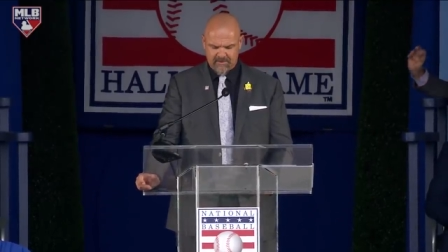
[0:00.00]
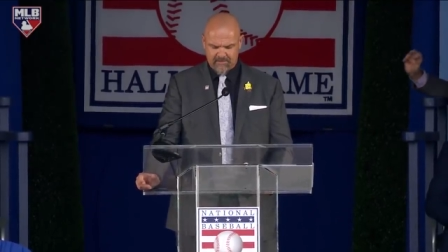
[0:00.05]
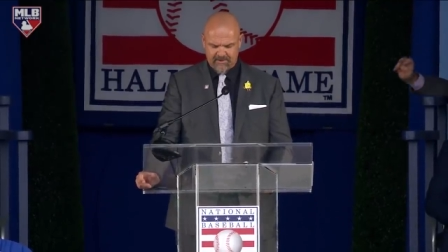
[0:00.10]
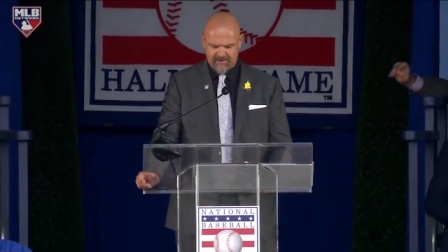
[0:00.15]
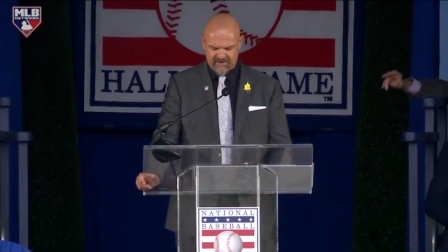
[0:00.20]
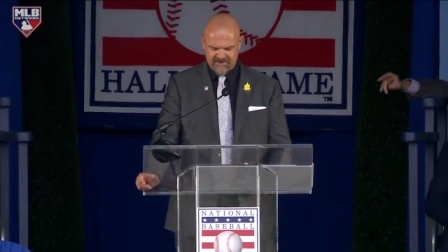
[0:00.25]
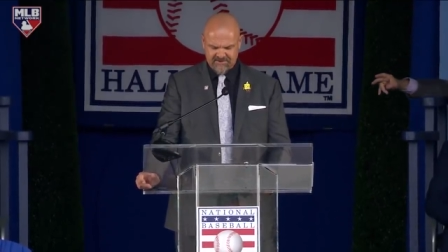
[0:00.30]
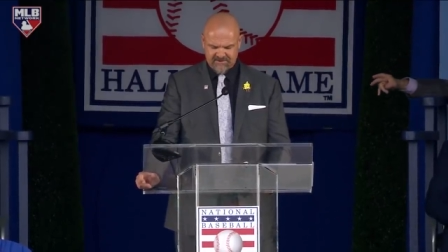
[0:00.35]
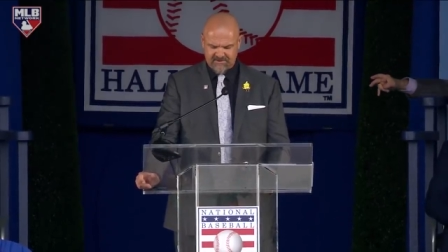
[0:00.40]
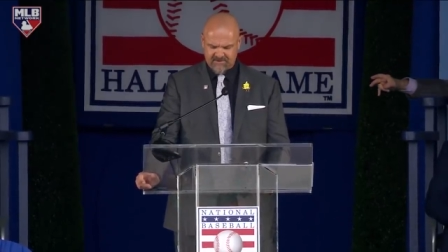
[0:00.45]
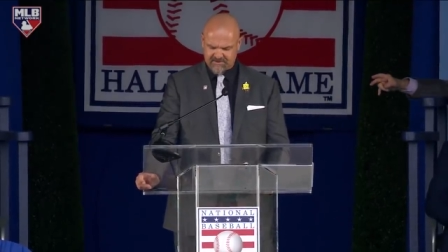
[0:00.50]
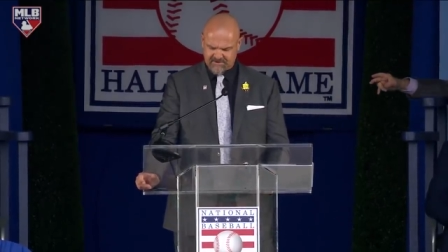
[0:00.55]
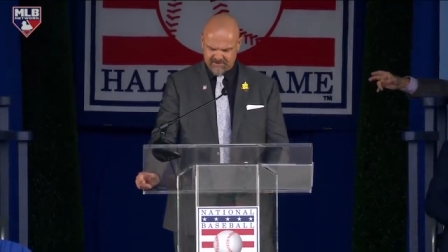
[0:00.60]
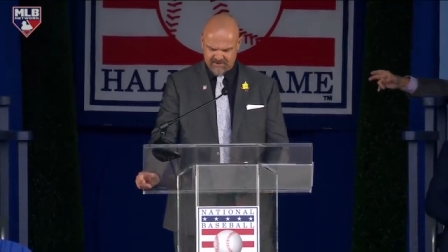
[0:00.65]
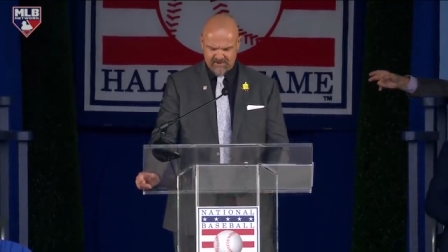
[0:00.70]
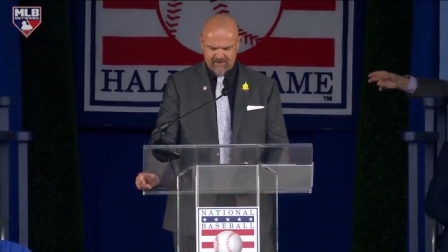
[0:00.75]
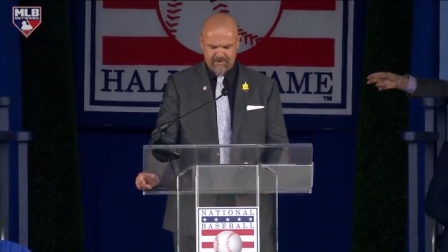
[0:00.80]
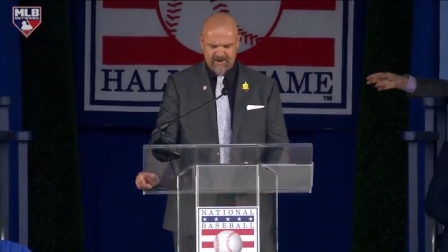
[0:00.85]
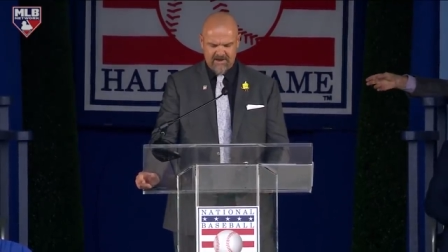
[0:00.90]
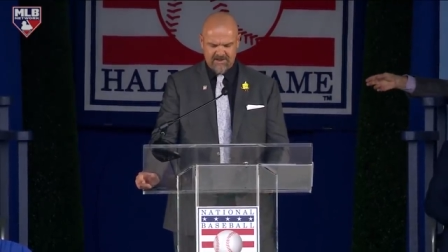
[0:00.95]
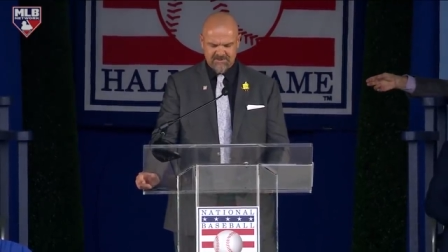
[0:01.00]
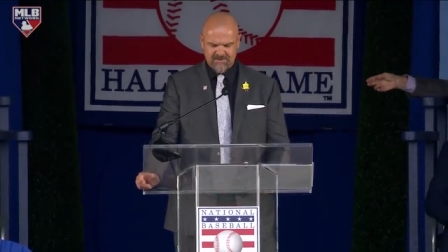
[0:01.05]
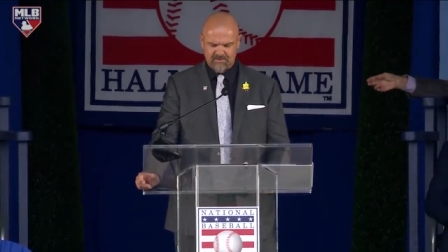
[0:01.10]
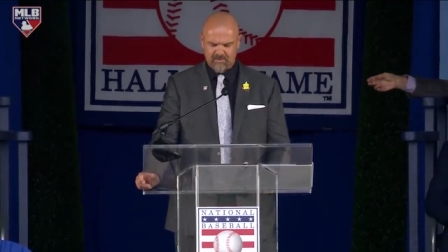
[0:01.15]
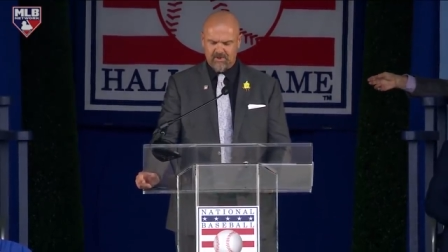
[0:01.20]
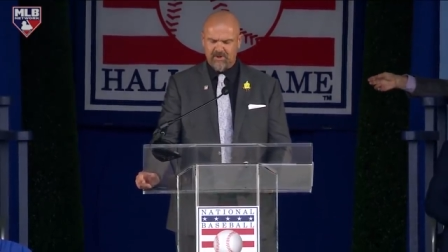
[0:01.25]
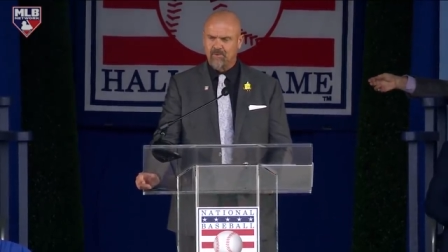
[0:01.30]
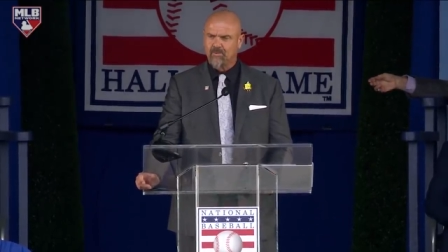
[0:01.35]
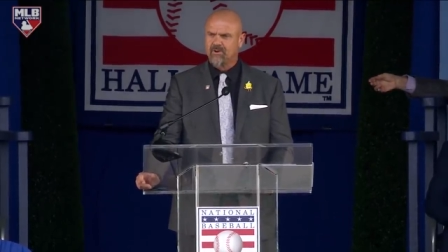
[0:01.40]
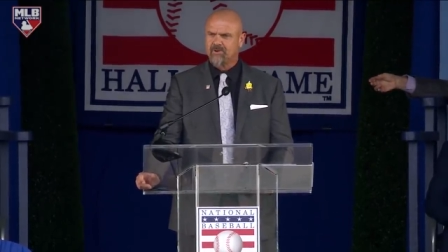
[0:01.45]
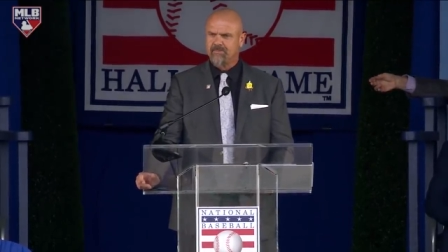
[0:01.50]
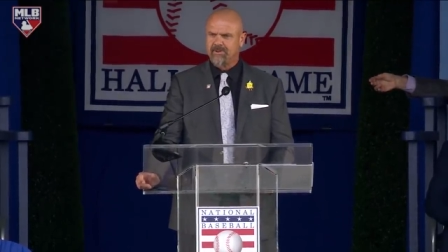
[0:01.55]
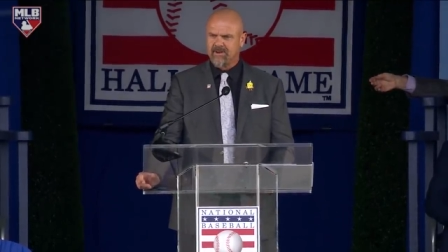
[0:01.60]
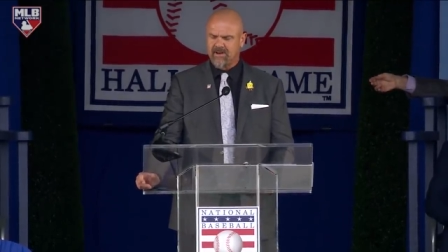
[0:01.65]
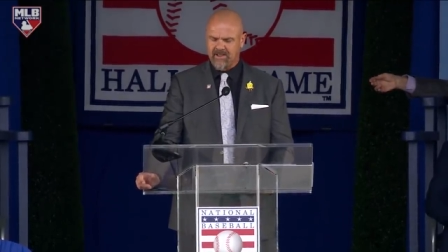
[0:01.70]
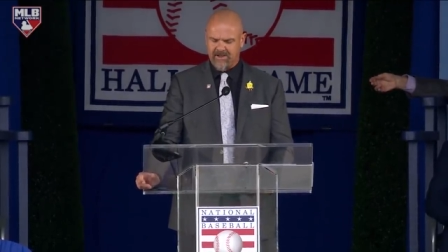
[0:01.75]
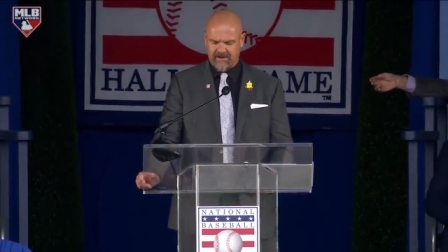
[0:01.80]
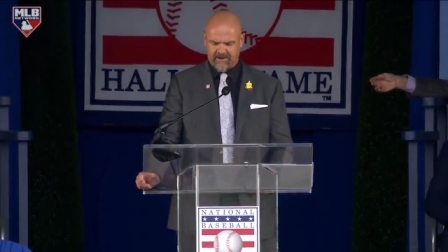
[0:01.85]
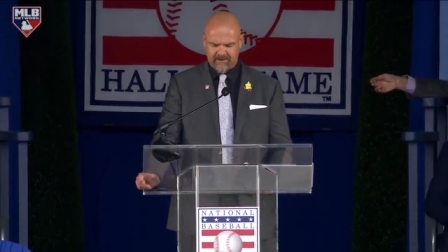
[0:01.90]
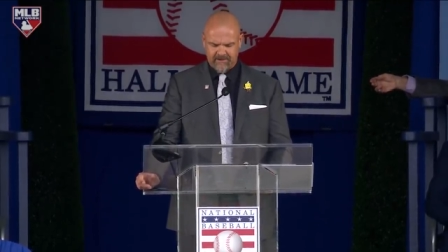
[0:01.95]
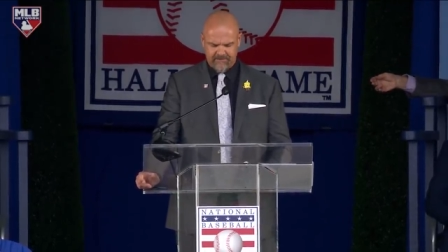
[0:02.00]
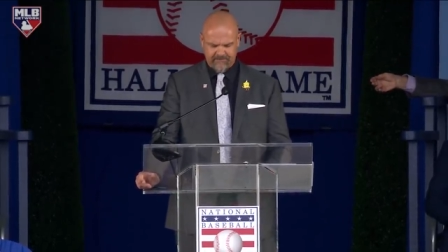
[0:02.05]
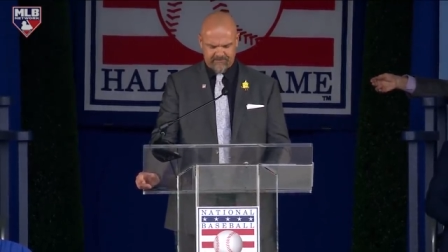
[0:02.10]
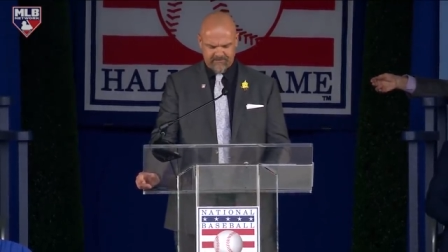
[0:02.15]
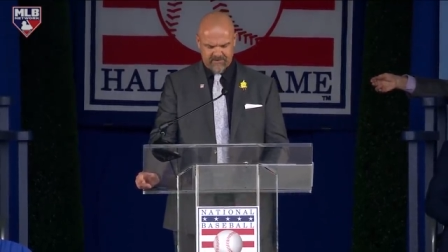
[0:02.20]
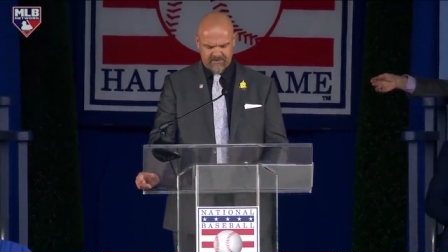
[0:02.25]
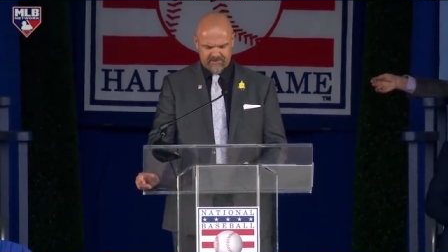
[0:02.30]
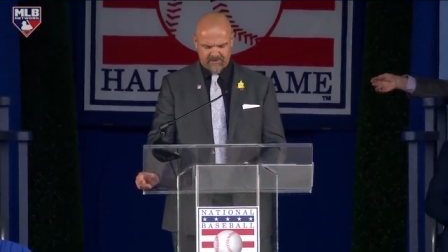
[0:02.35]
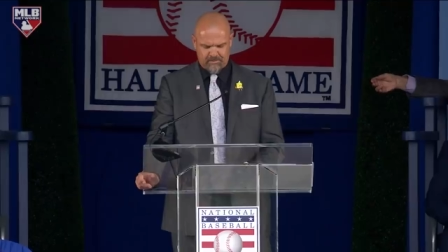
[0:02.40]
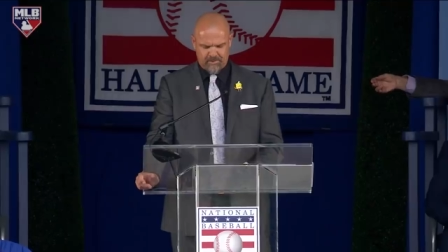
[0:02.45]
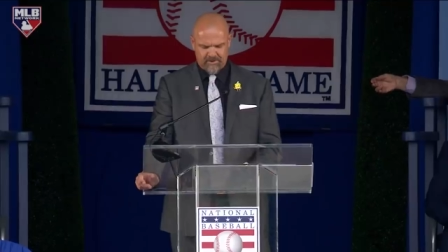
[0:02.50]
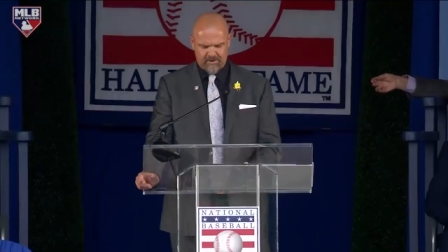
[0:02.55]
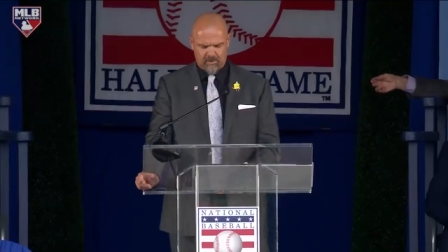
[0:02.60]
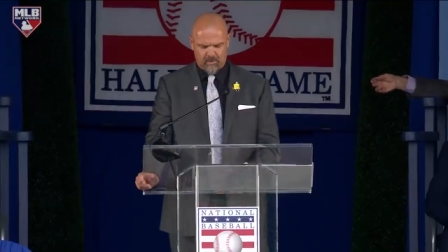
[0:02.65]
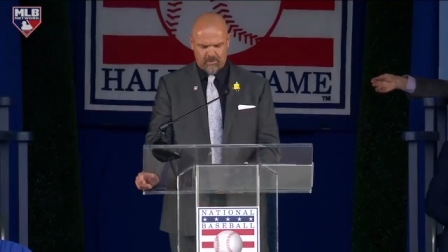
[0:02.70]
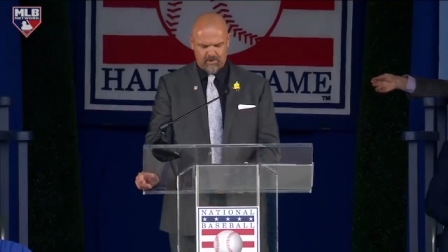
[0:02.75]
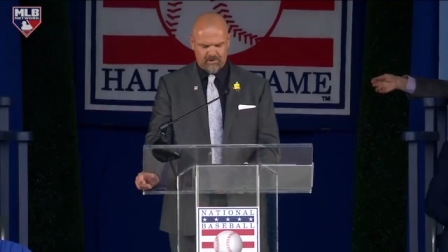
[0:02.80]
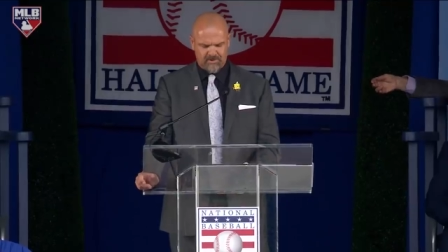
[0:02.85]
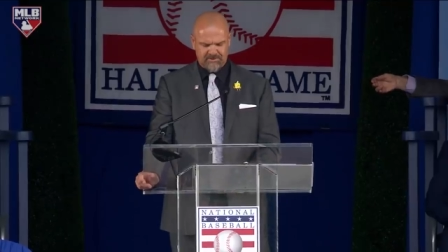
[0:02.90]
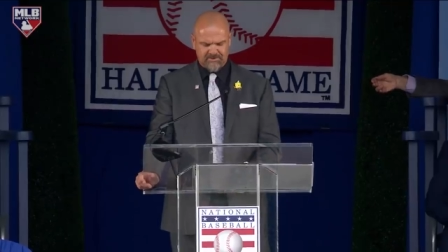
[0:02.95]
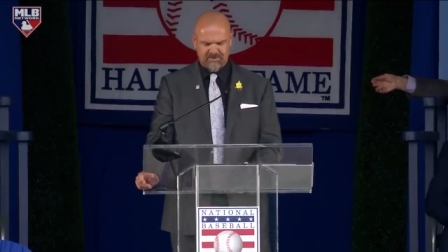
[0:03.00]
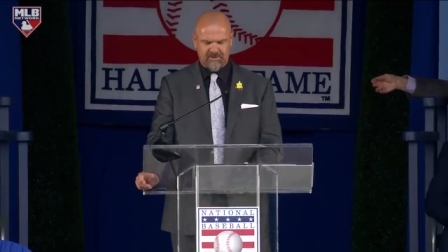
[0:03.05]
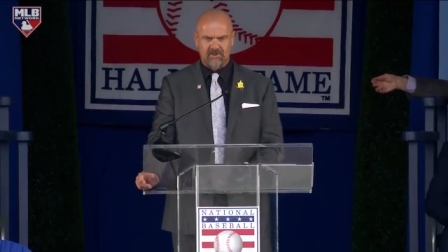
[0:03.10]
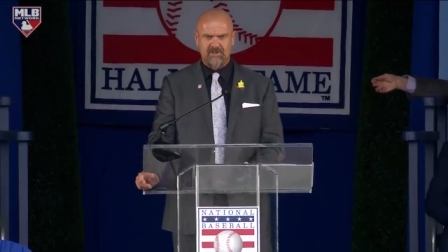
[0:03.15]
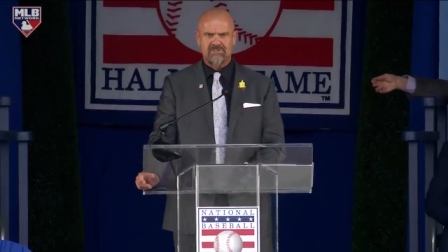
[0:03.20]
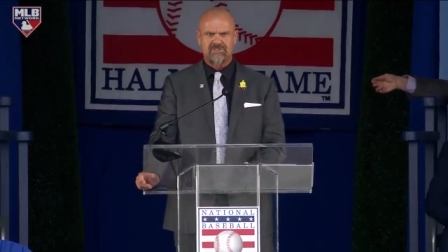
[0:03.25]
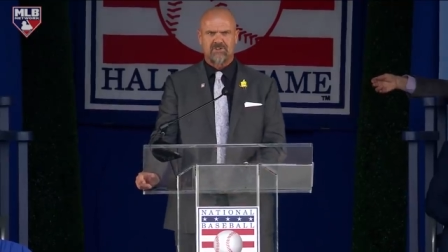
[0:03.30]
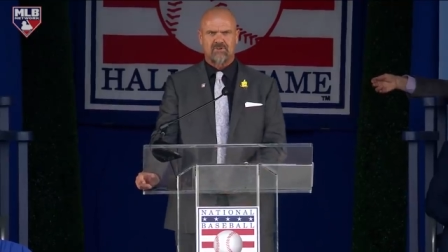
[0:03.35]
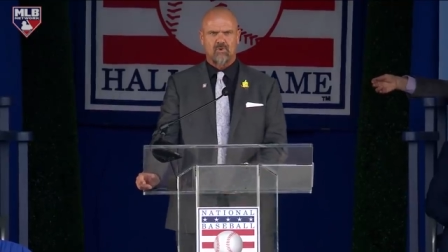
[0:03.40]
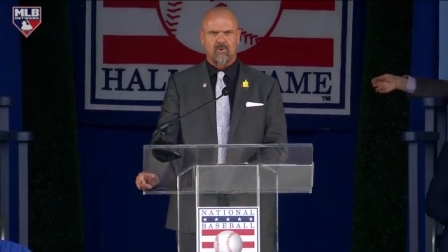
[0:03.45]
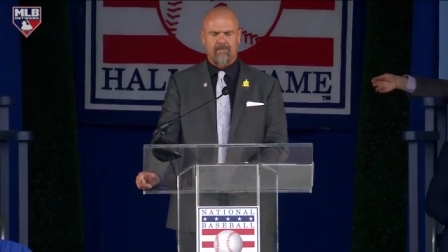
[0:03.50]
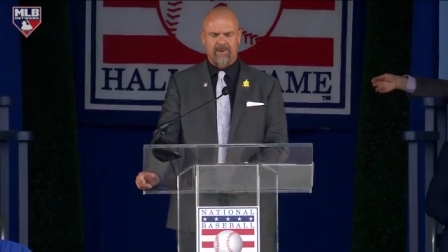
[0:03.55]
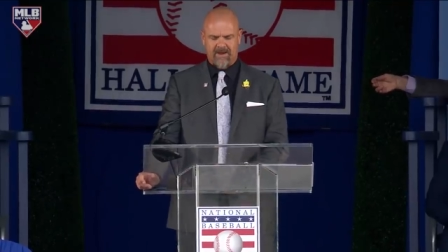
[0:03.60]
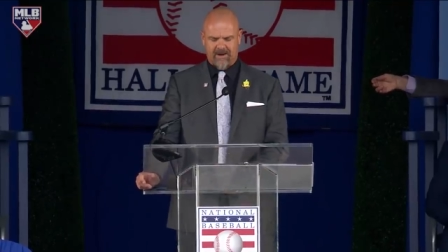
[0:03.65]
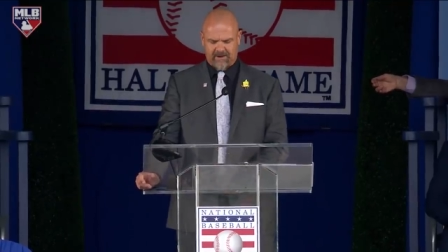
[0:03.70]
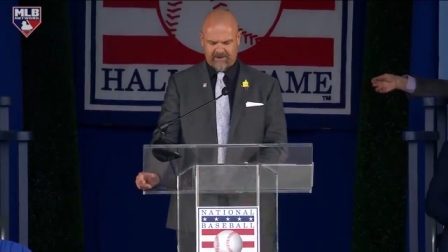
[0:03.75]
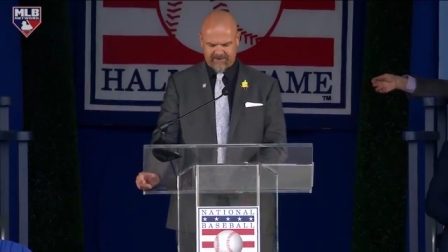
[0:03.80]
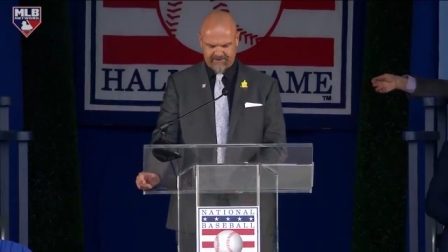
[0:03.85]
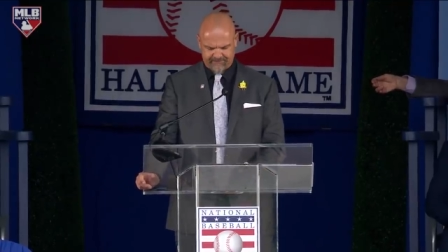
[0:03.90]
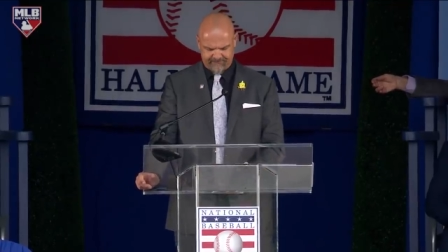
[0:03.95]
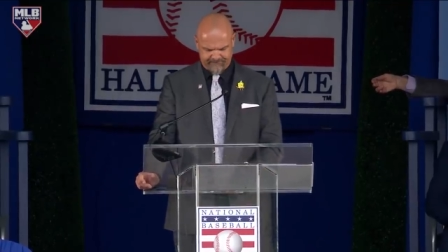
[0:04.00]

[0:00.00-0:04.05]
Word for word: But I still imagine what it would have been like to bring a World Series to Quebec.